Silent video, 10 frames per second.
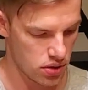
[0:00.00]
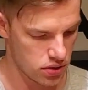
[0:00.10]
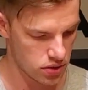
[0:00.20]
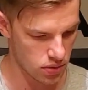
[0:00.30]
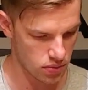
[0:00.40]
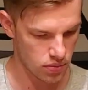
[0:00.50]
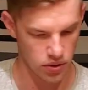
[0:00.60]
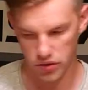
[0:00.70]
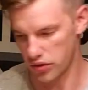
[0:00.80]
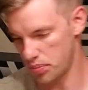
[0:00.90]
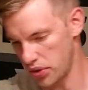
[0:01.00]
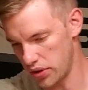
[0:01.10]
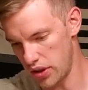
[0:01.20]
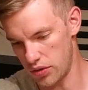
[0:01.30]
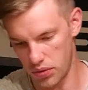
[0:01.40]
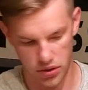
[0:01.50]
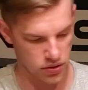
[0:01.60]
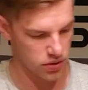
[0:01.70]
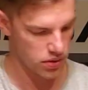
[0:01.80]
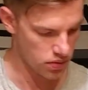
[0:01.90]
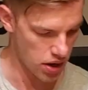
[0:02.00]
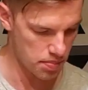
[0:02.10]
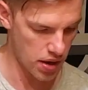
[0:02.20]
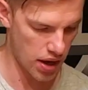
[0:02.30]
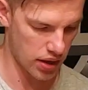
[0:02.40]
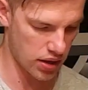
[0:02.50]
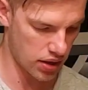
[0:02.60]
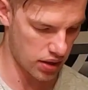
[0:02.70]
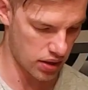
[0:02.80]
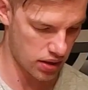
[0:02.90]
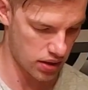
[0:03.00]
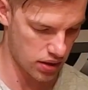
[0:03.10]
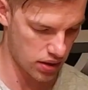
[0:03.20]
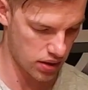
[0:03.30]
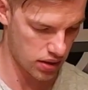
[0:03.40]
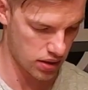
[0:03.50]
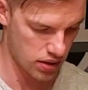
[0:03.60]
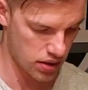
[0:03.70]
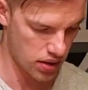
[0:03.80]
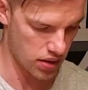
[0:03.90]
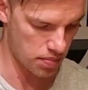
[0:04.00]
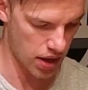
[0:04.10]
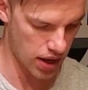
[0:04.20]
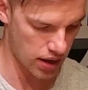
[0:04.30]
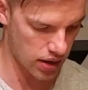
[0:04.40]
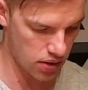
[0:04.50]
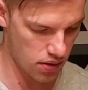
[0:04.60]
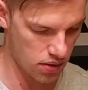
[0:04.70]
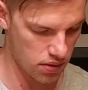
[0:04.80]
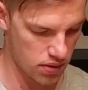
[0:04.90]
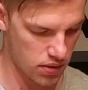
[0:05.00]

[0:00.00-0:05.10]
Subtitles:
So we're gonna just put these ones right back in the bag here.